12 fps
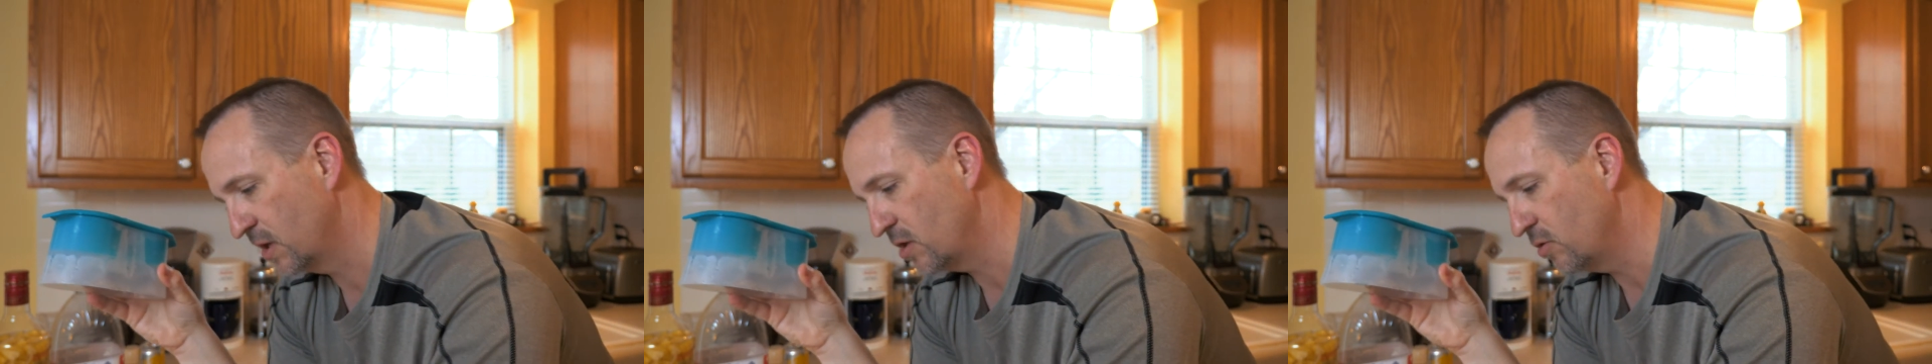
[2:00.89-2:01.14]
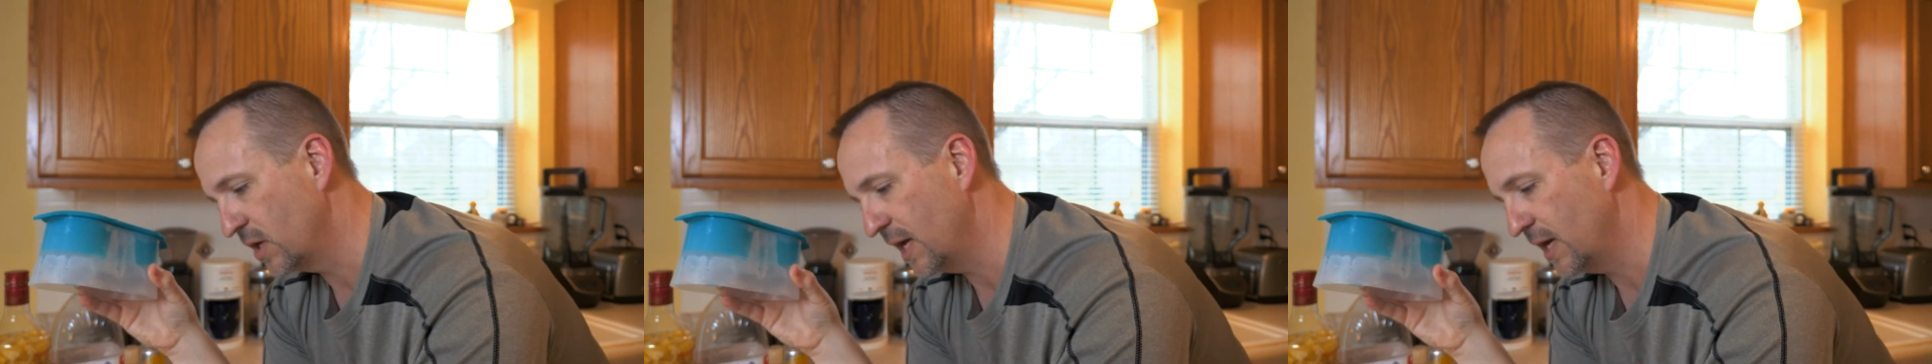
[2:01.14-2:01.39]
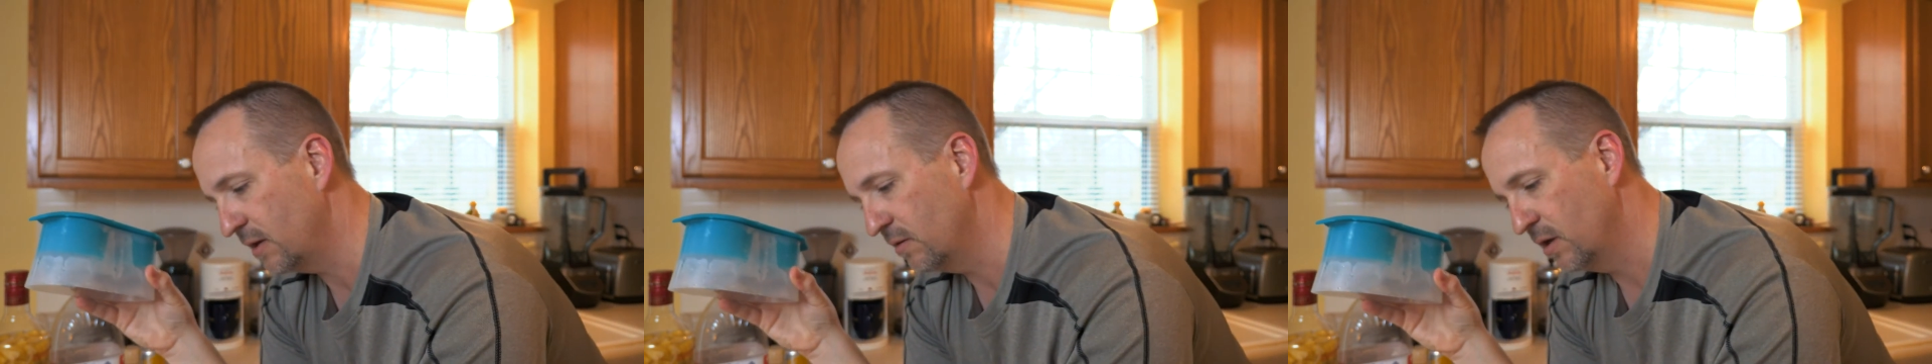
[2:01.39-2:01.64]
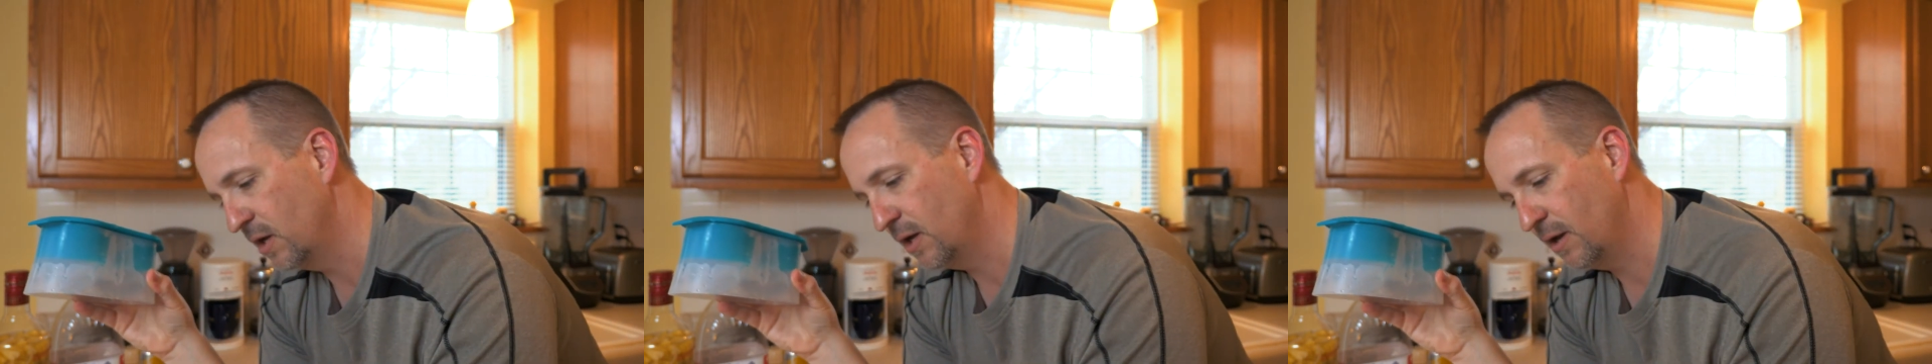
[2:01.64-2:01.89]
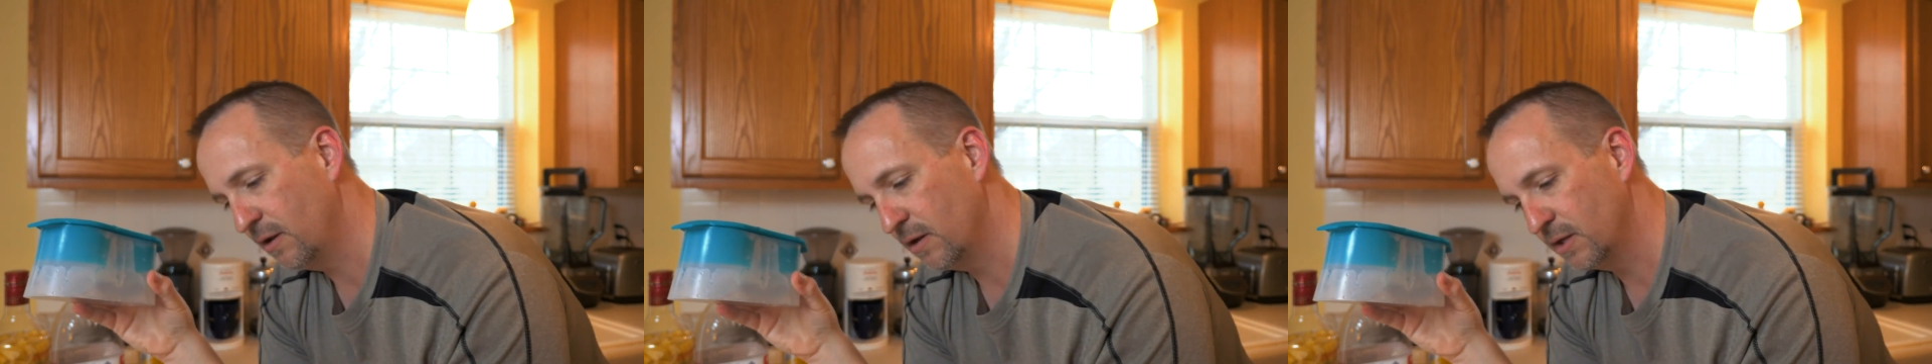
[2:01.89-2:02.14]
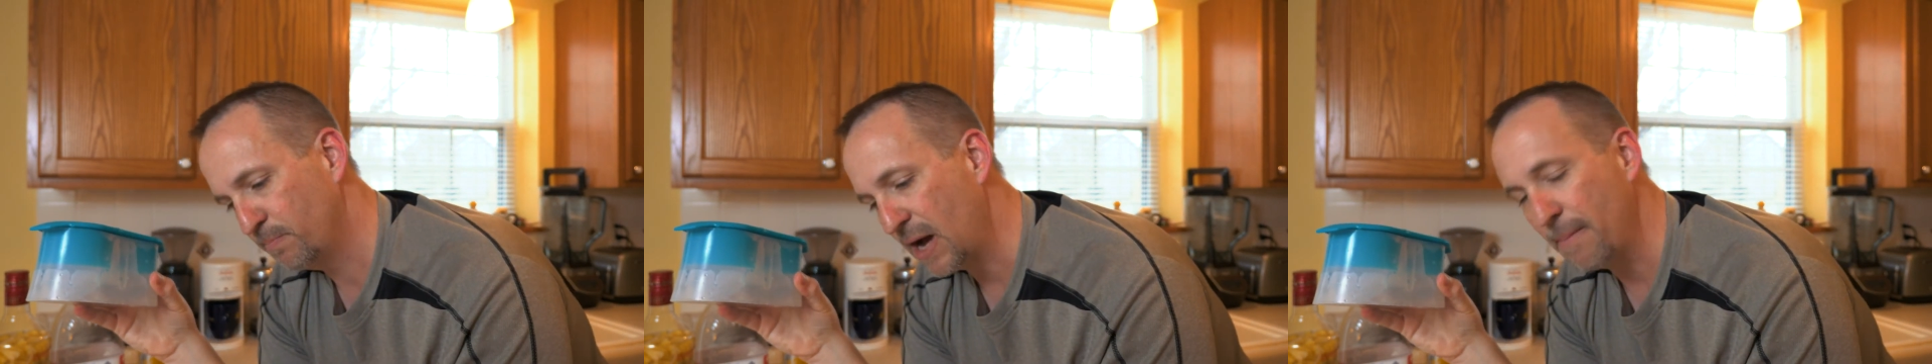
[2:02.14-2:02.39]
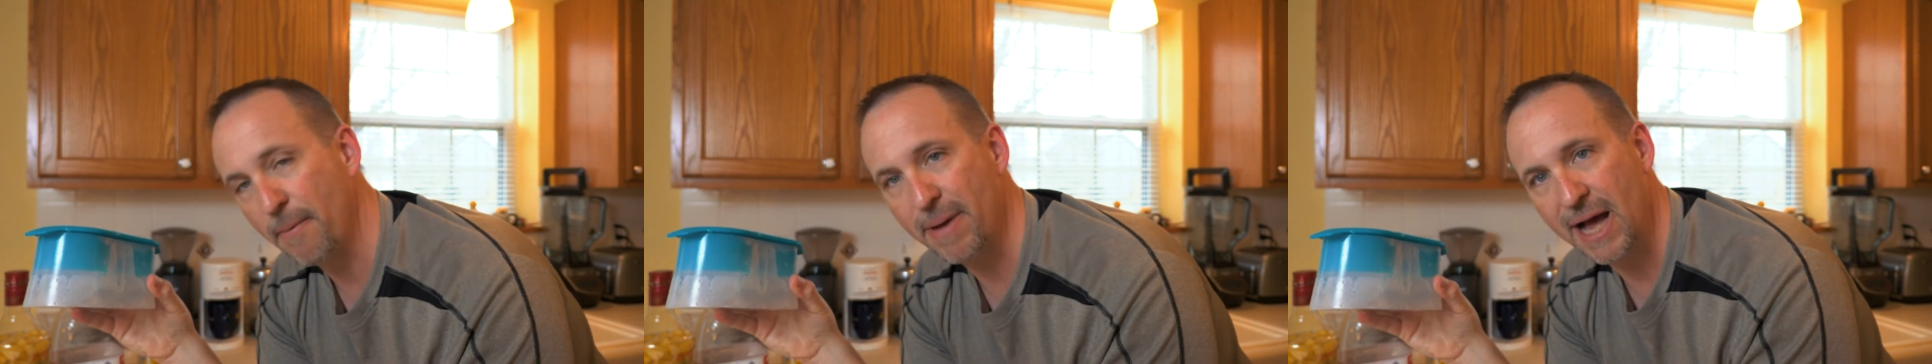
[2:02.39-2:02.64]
You can pop them